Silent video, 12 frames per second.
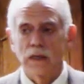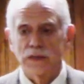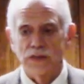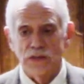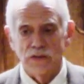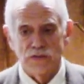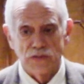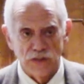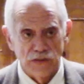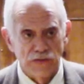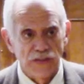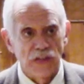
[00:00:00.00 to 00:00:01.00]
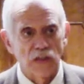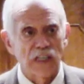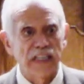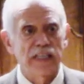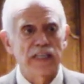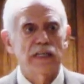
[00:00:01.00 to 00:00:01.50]
Se
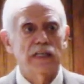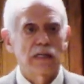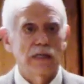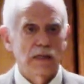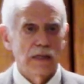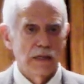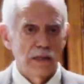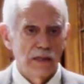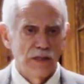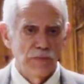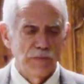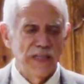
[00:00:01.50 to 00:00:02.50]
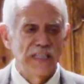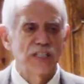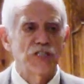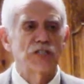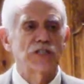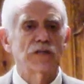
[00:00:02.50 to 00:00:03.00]
severely
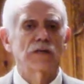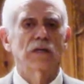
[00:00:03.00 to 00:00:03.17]
diminished,